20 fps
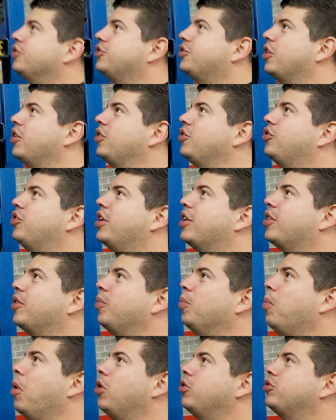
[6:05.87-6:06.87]
So it's like the
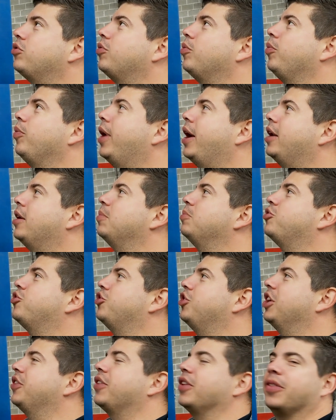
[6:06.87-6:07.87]
most random
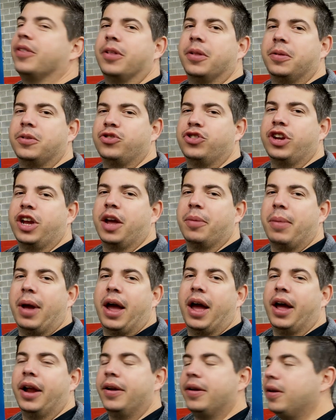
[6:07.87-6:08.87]
shit that the GM
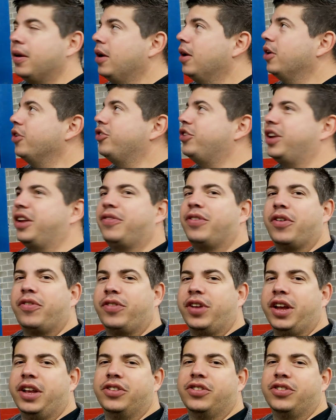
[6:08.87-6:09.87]
had.
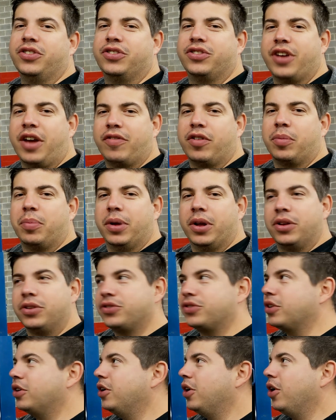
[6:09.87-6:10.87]
T15s and
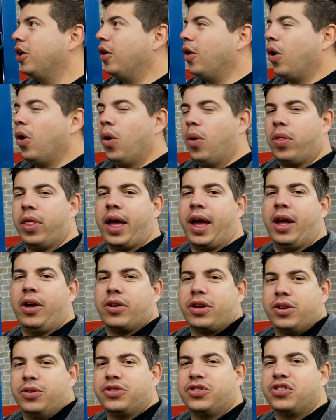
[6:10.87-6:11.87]
7mm. Who the
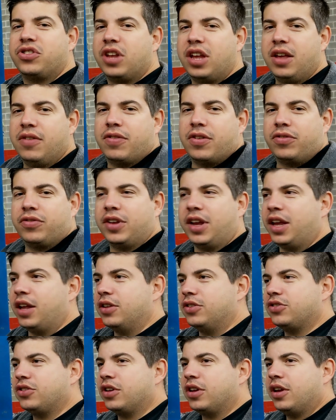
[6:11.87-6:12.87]
hell uses
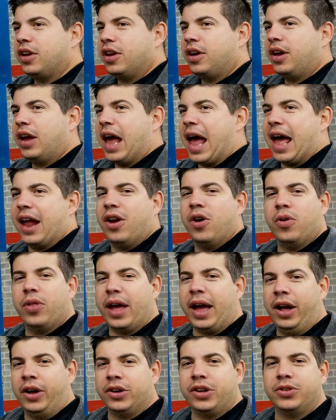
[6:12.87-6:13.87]
T15s and who
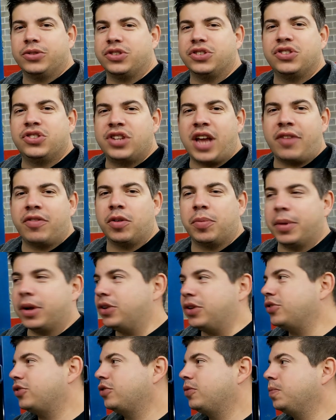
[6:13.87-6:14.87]
the hell uses
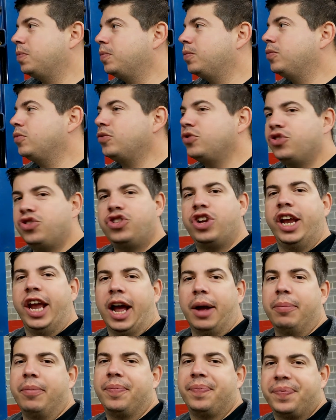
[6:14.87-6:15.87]
7mm?
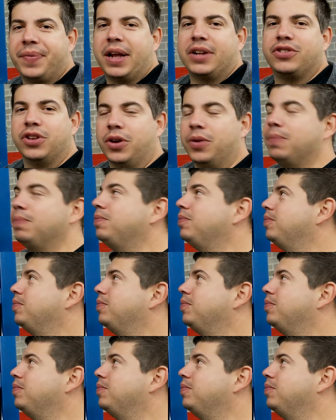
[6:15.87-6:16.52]
GM, that's who.